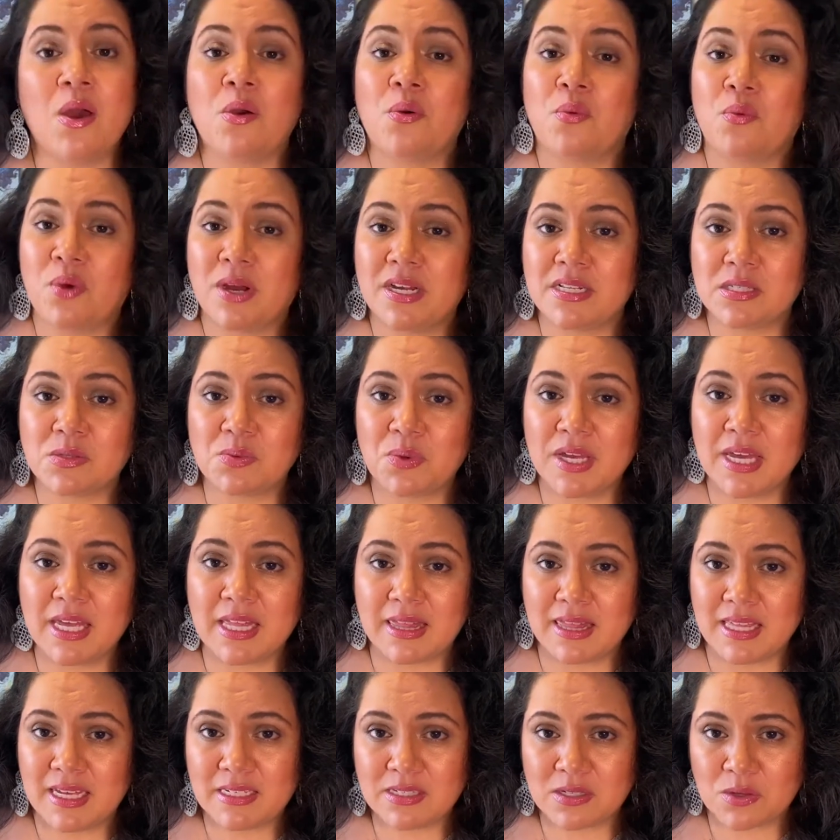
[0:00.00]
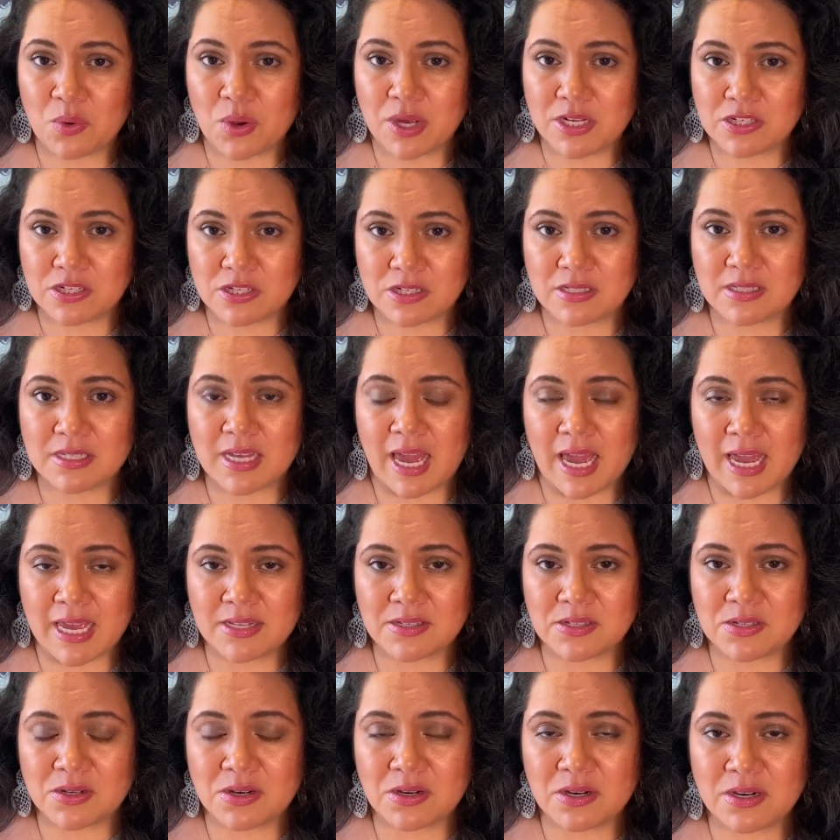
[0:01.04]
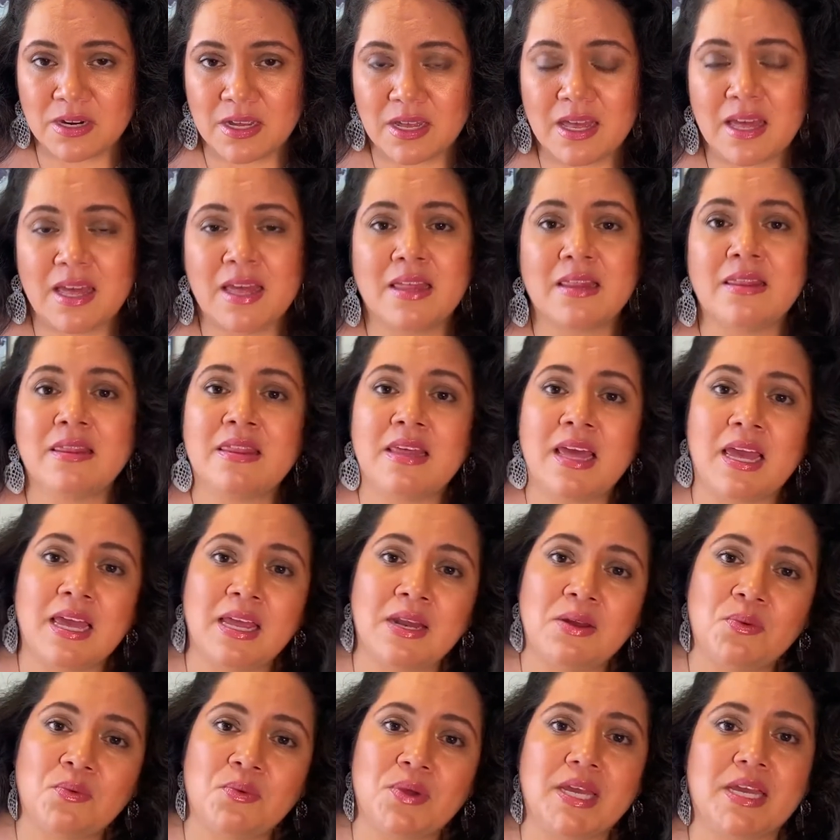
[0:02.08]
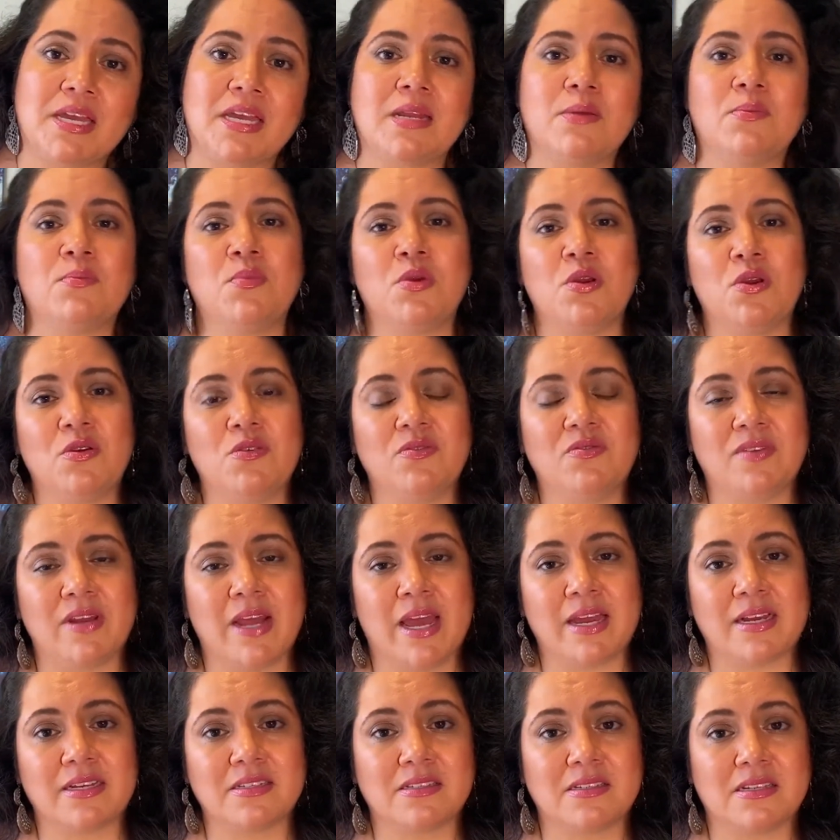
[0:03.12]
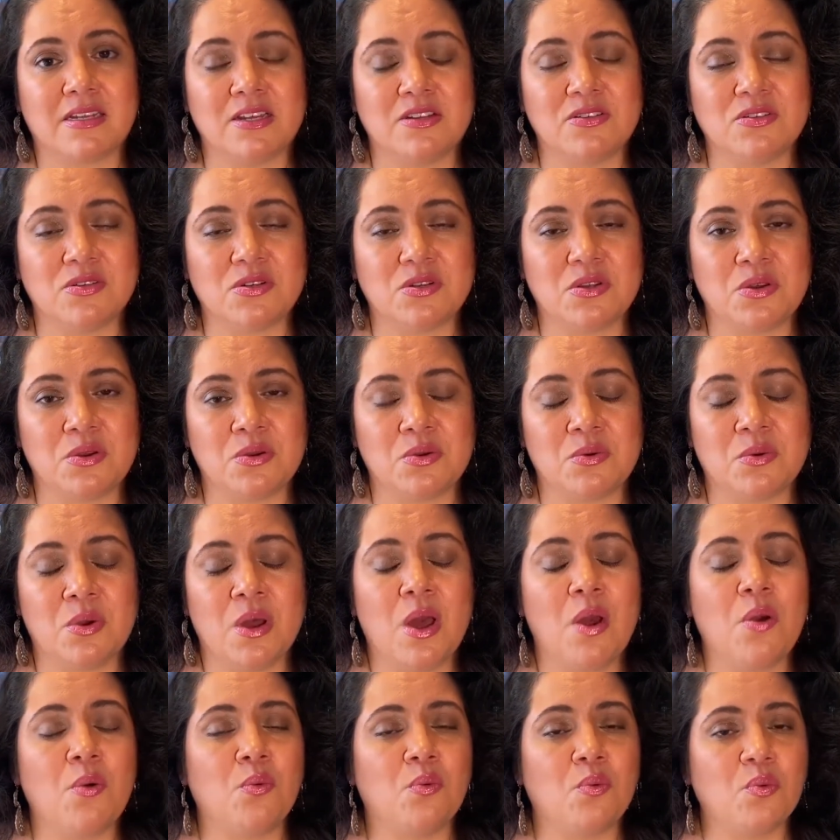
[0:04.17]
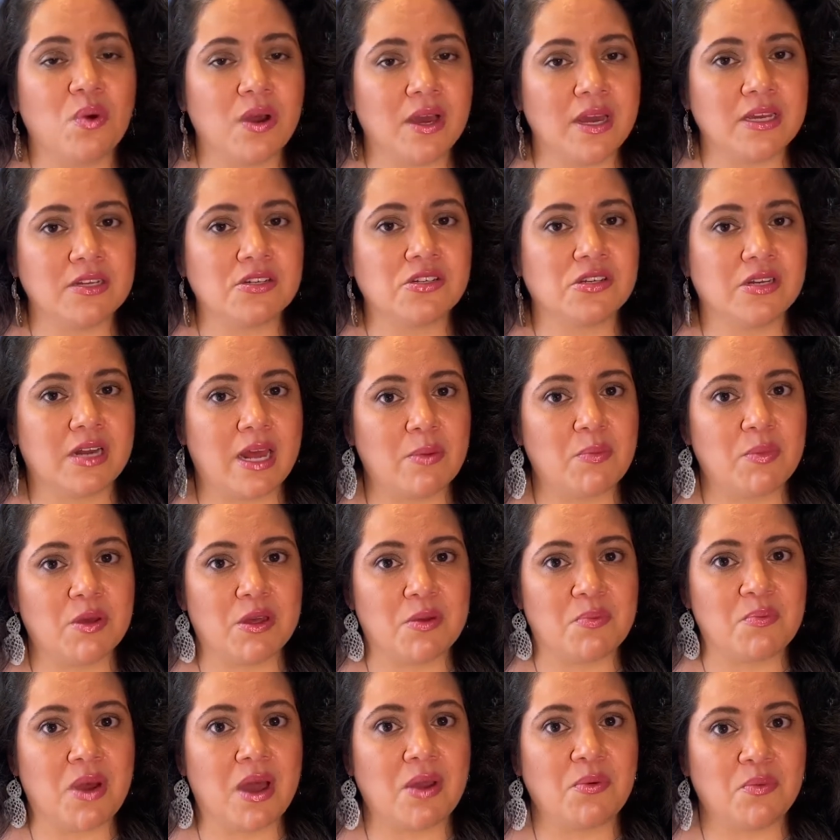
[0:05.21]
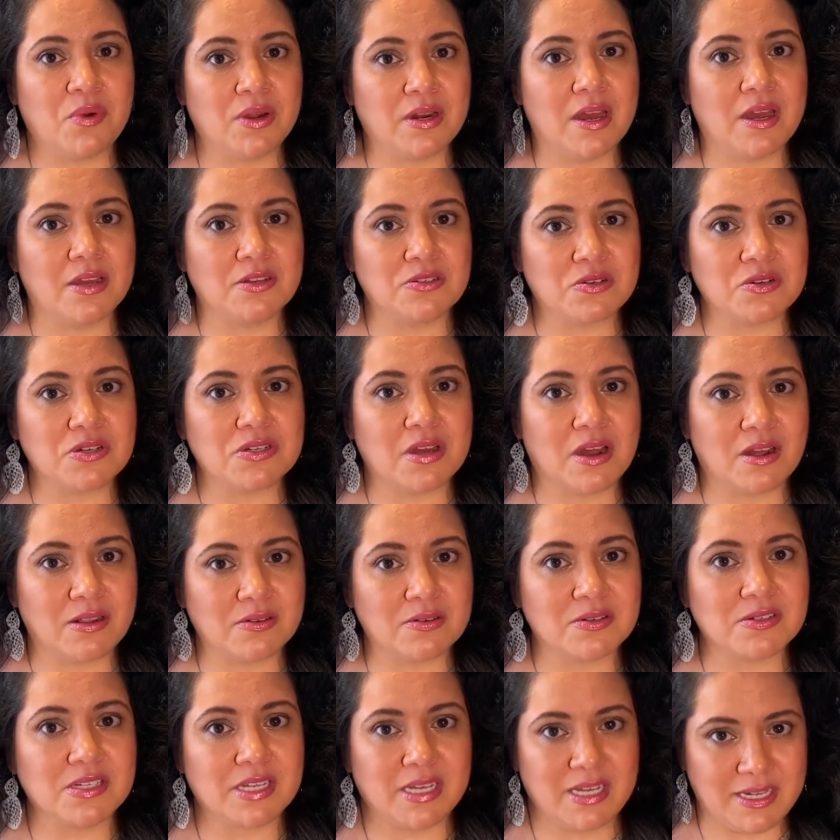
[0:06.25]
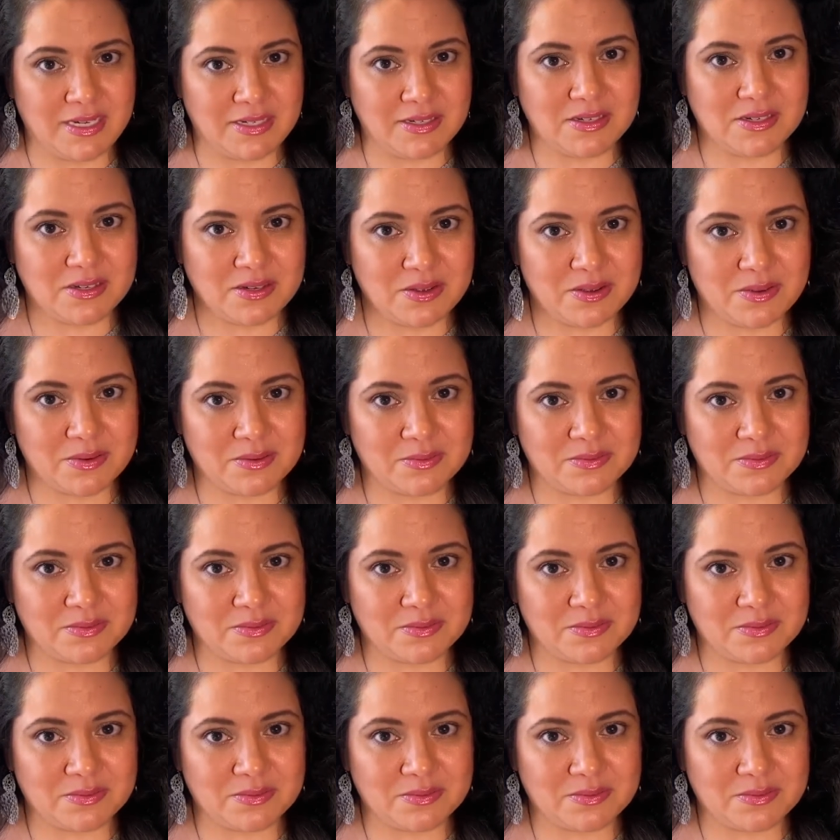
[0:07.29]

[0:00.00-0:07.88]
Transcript: Once we get these questions answered, then we can move next into, what should I put my $100 into?